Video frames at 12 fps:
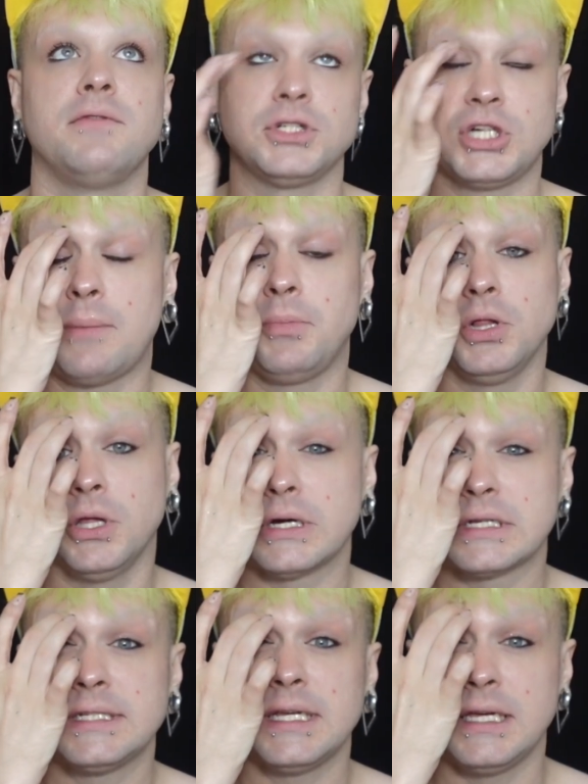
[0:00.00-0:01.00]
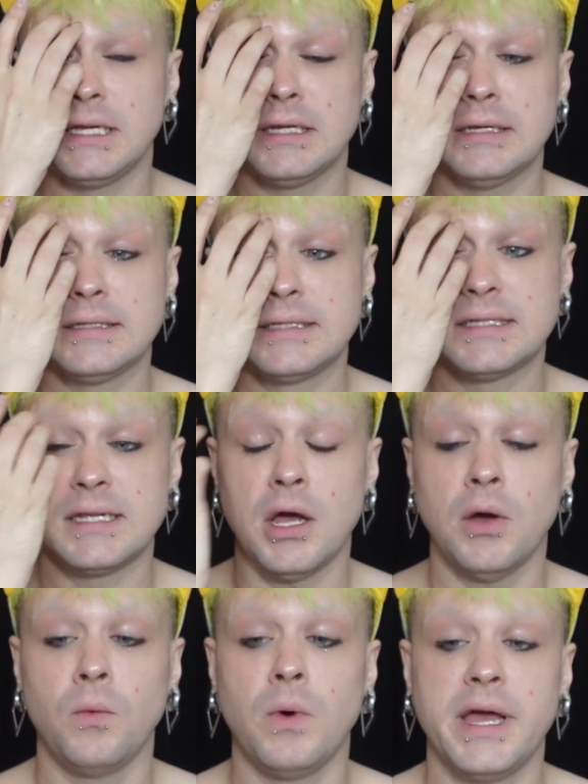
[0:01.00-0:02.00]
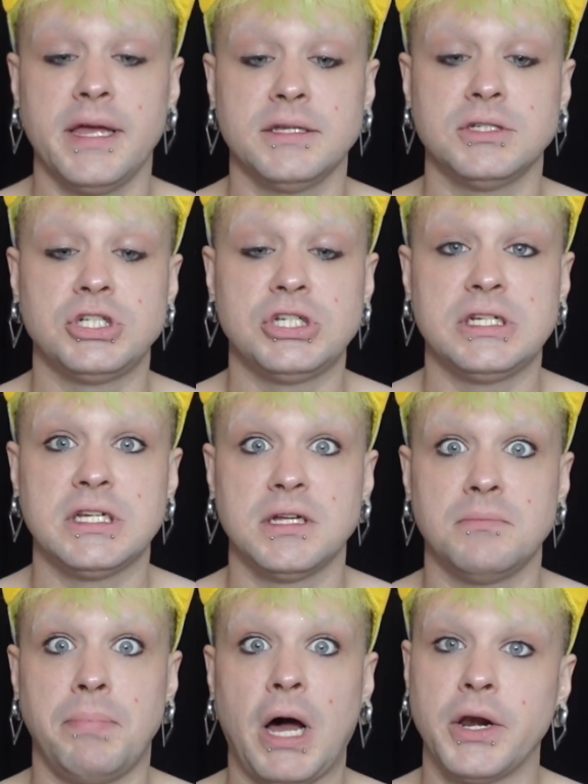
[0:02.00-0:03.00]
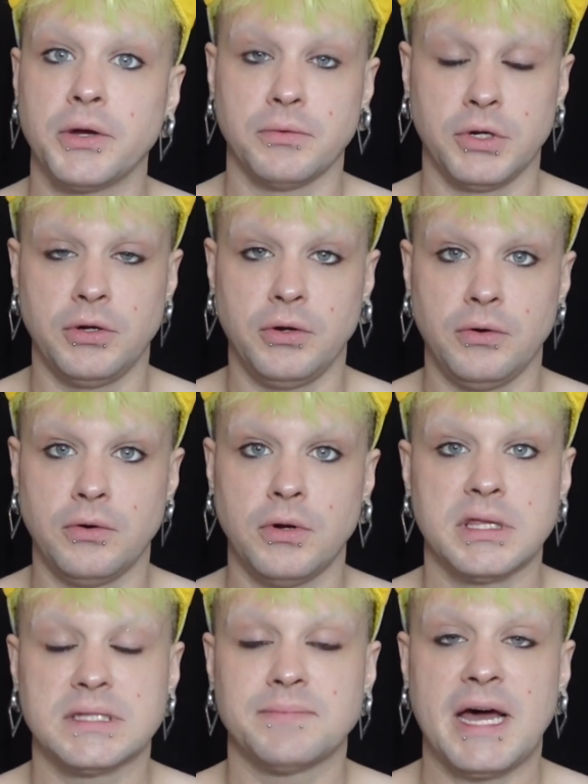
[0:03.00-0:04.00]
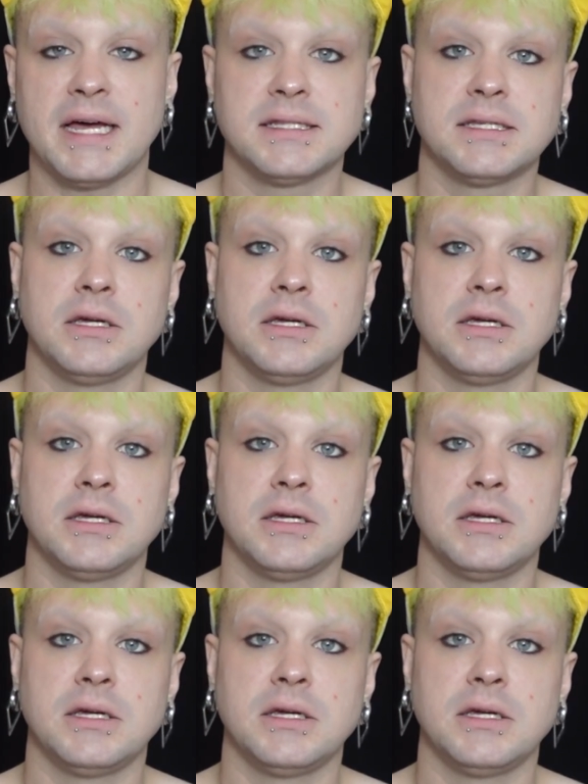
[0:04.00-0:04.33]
Chappell looks is when she did Bonnaroo this past